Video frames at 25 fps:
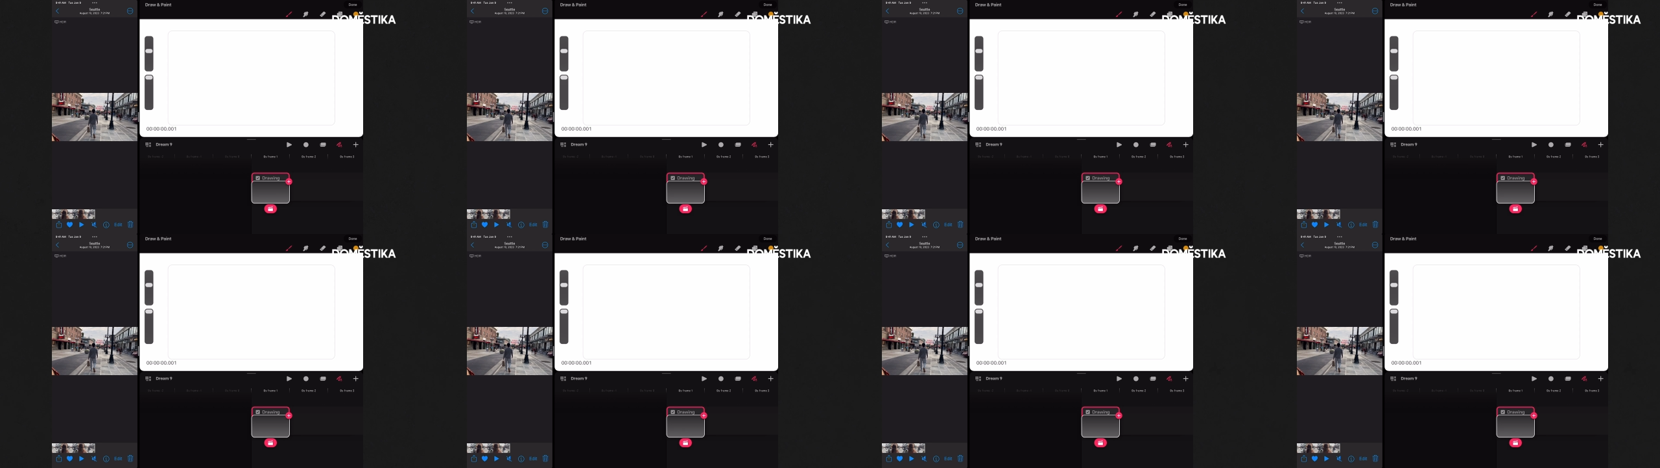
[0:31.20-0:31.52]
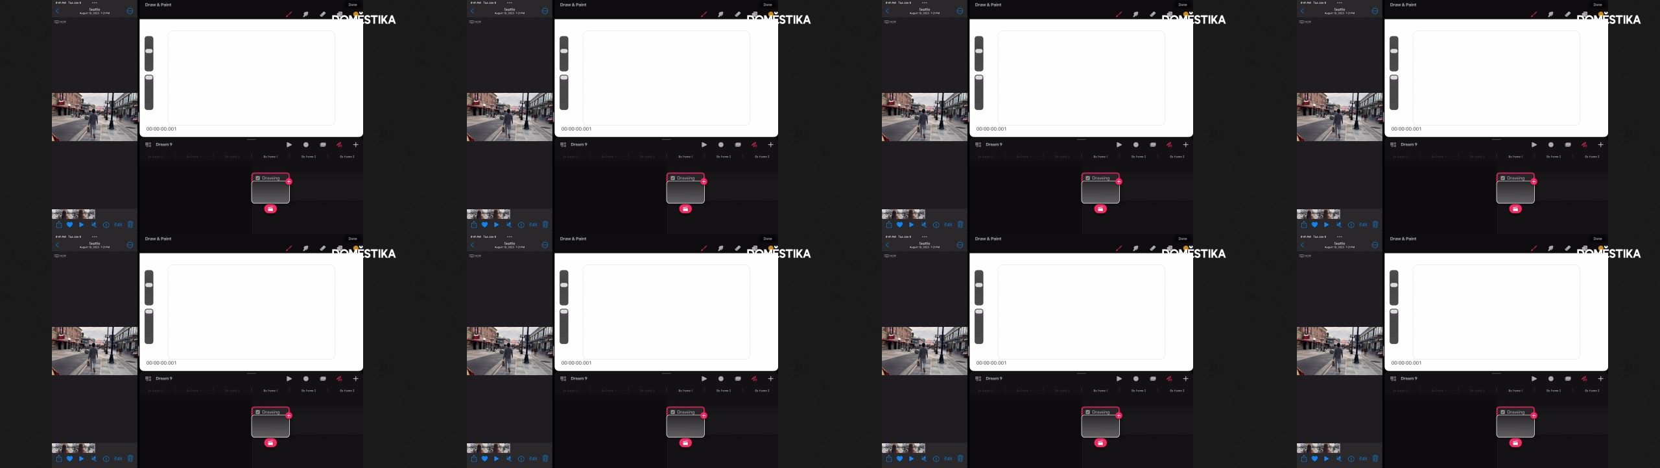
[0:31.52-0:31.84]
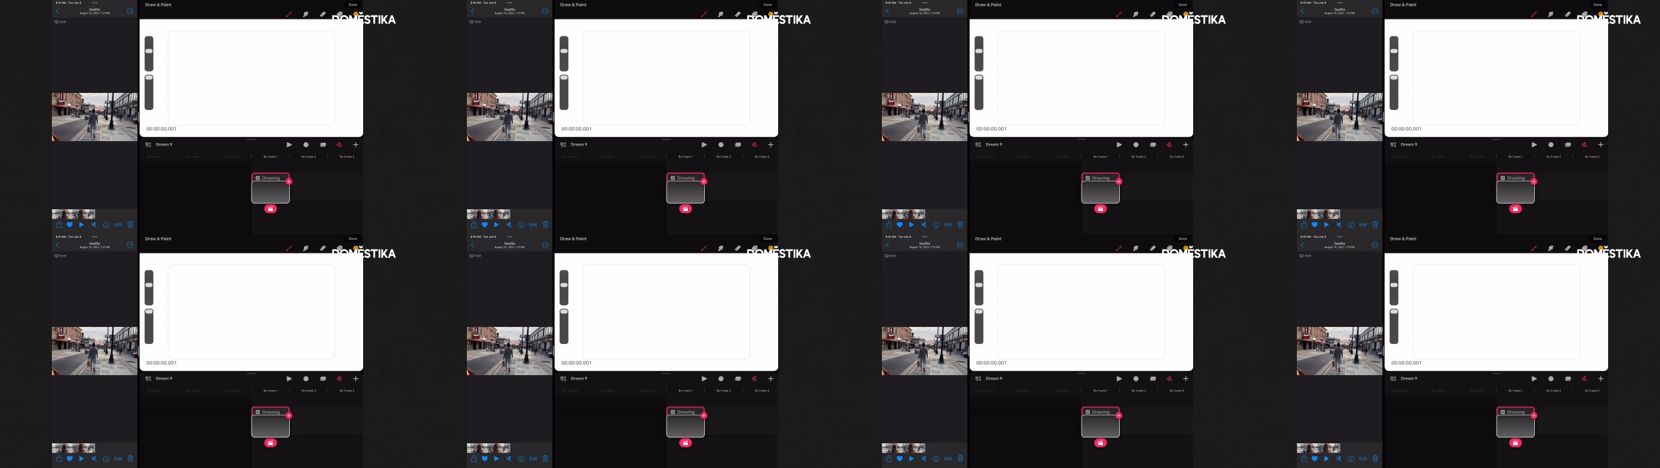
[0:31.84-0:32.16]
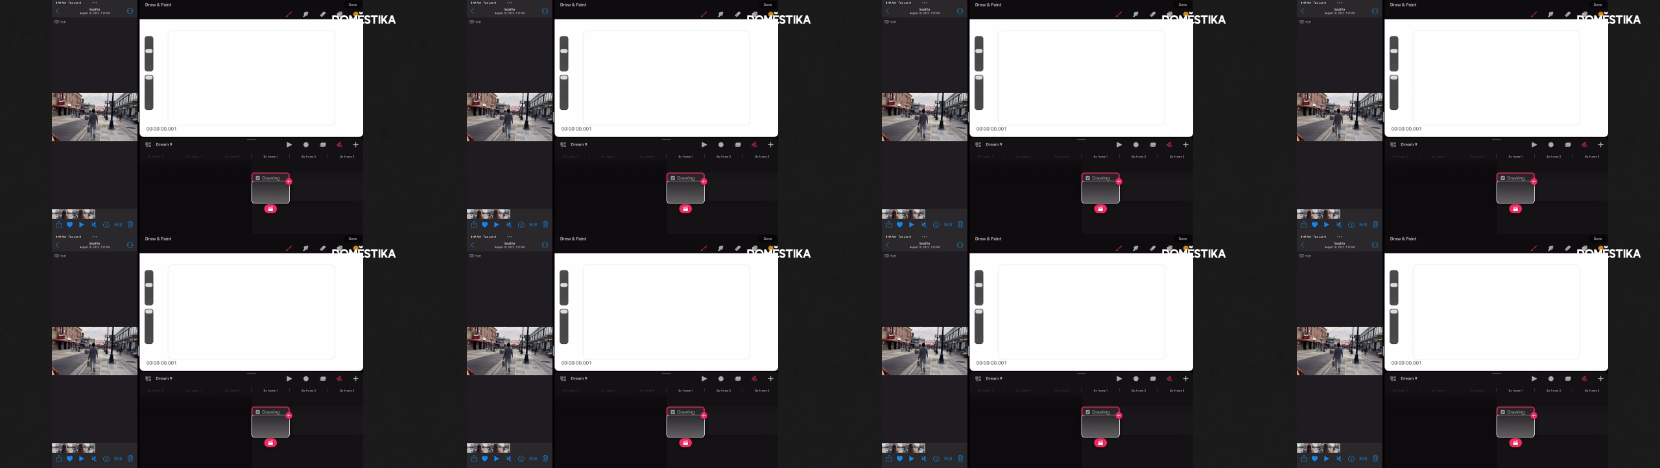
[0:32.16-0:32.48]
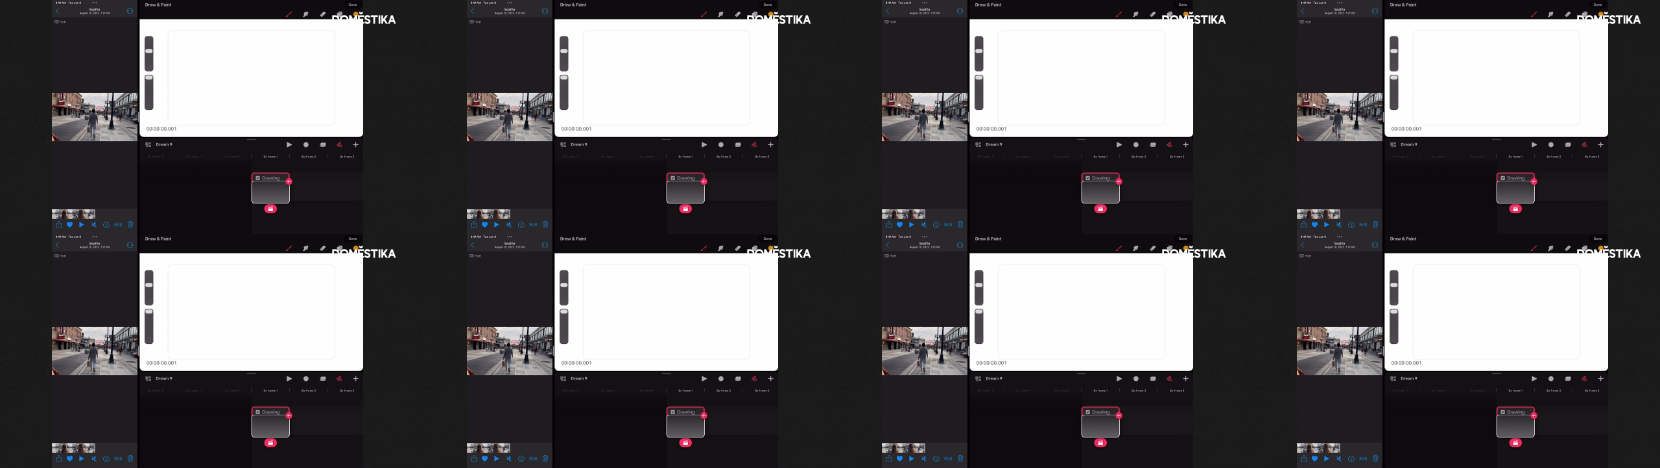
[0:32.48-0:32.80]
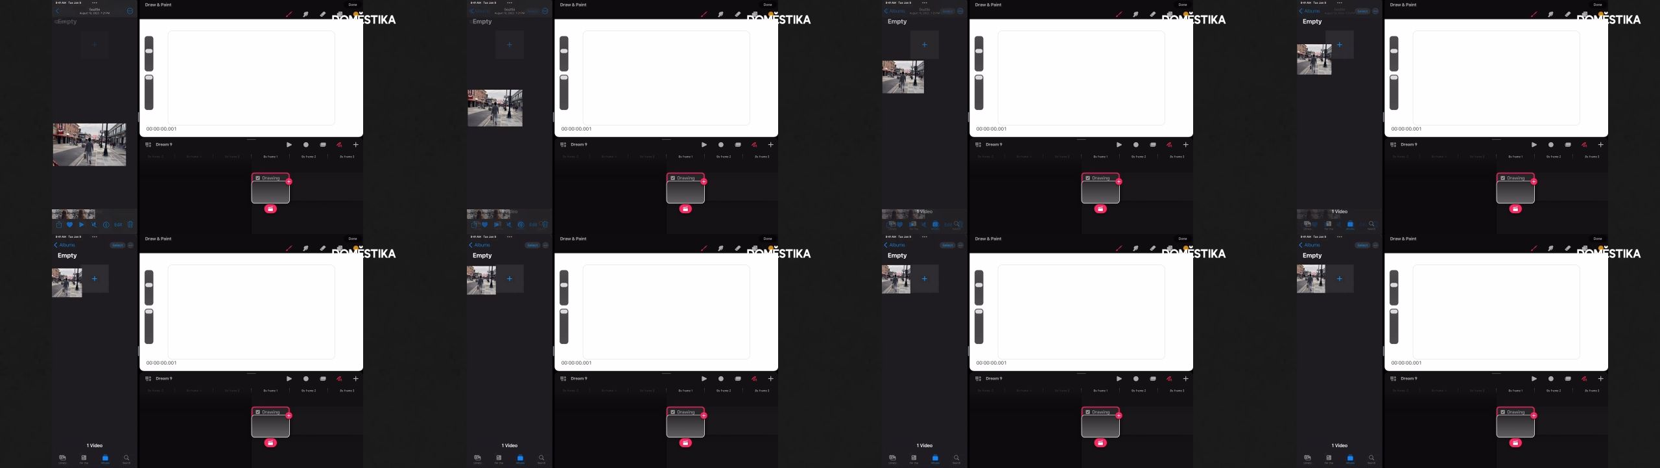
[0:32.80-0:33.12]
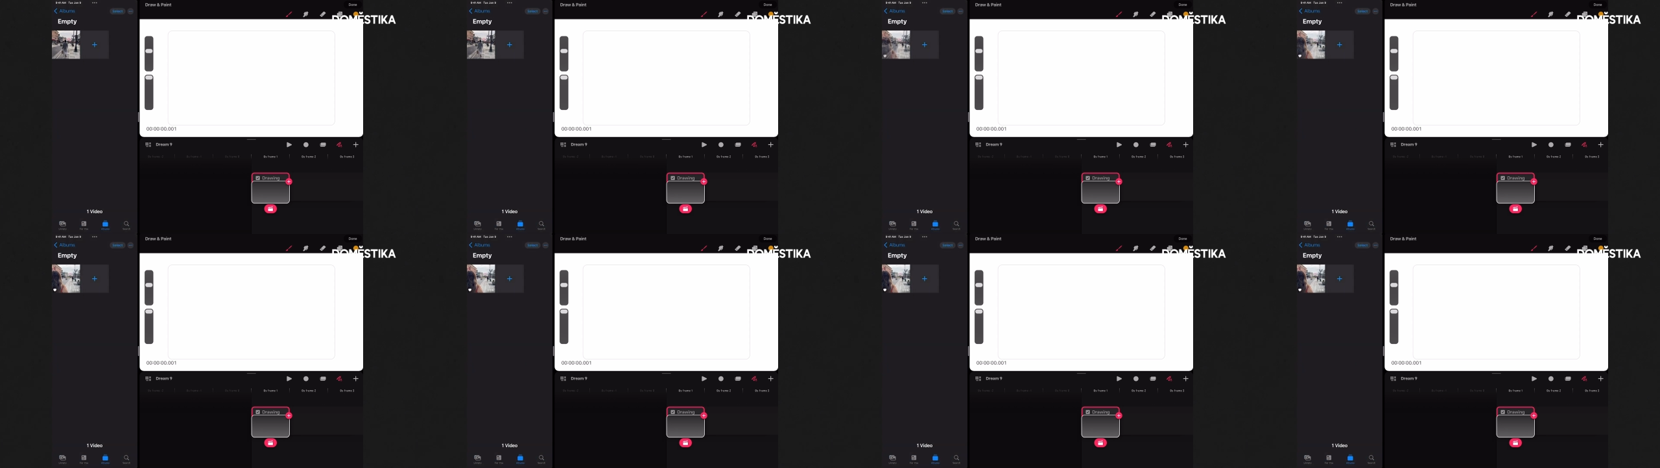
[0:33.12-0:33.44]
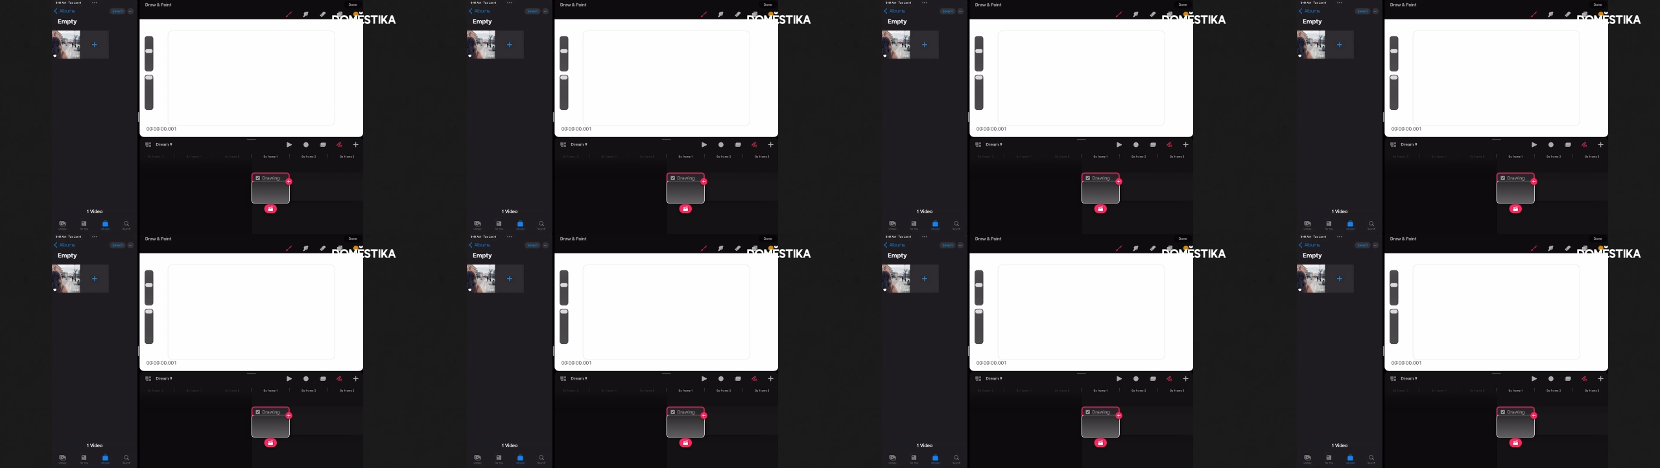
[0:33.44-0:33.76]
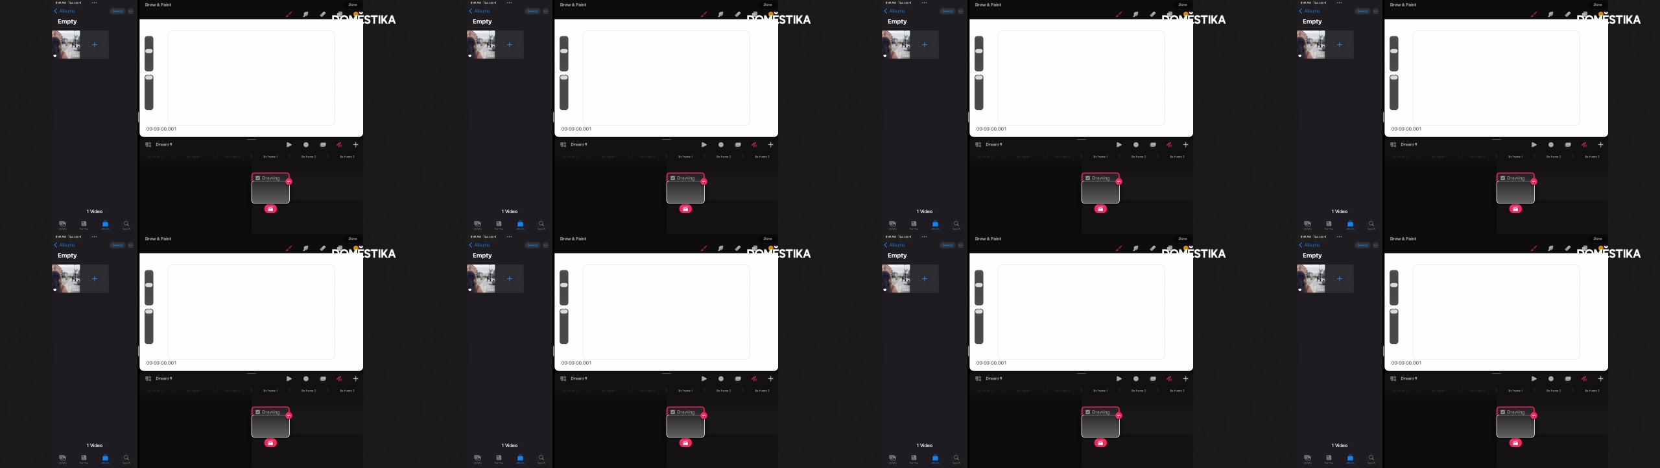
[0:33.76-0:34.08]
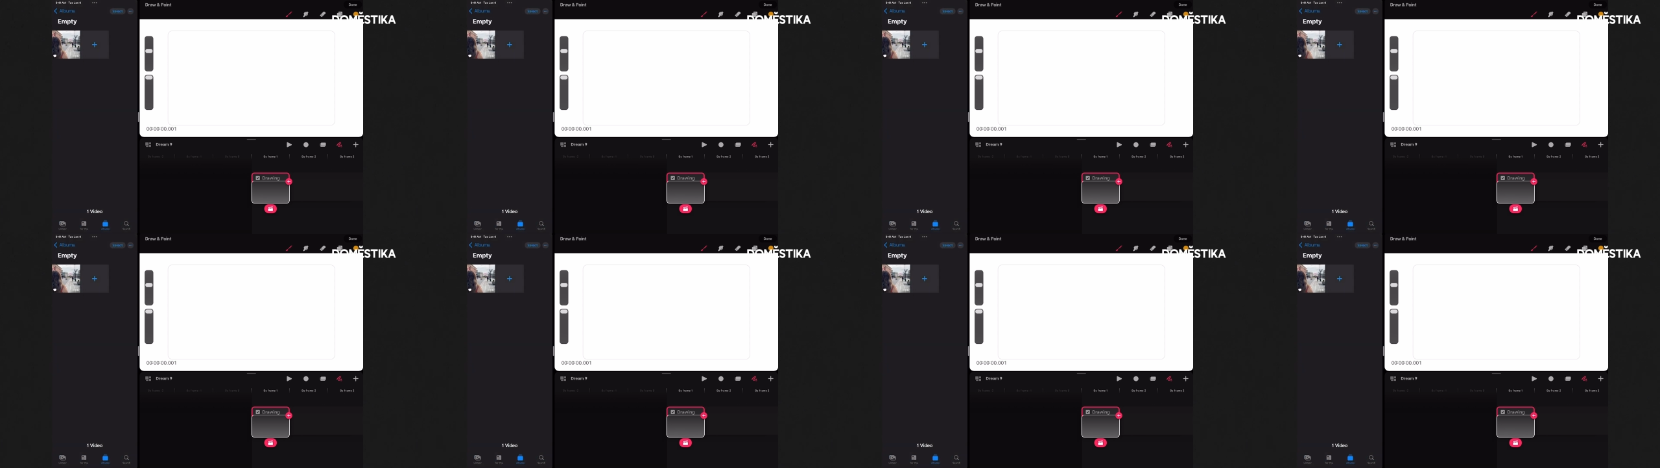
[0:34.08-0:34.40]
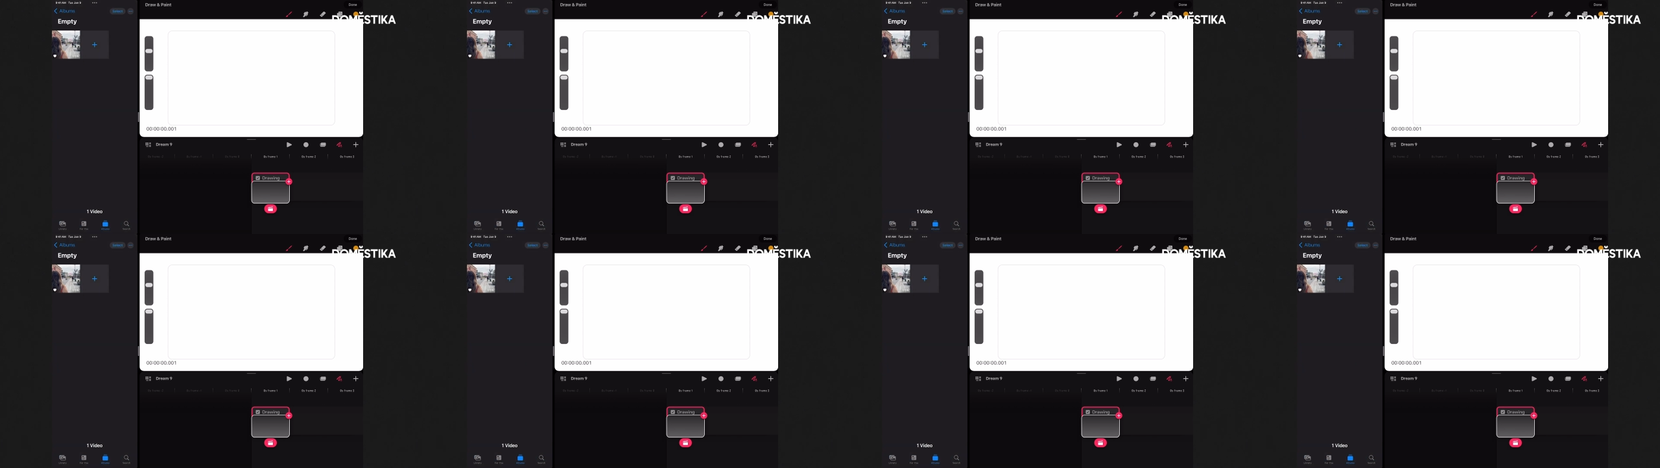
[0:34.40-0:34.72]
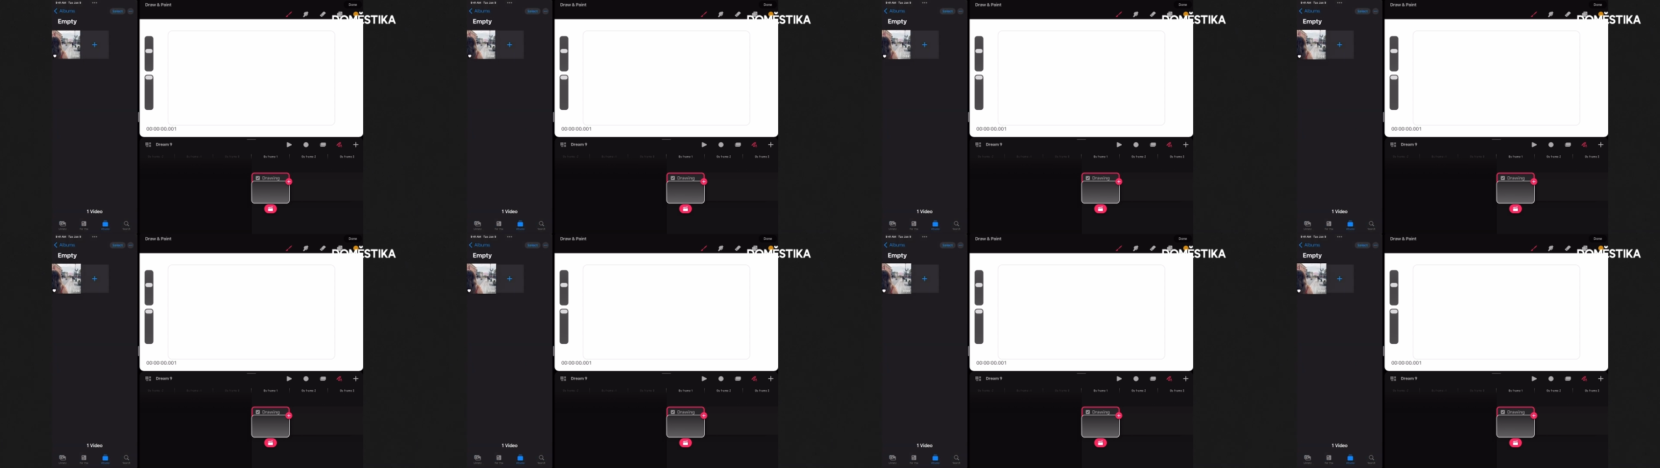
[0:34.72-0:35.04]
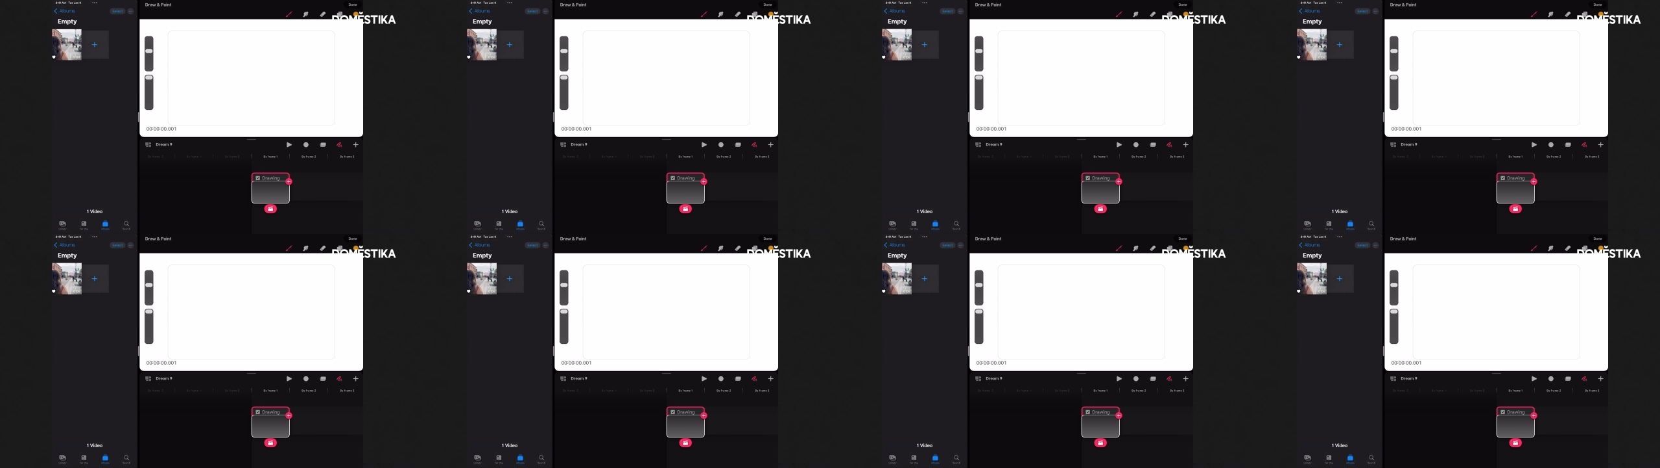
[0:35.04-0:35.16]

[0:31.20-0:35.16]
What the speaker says: No face is visible, so there are no lips to read.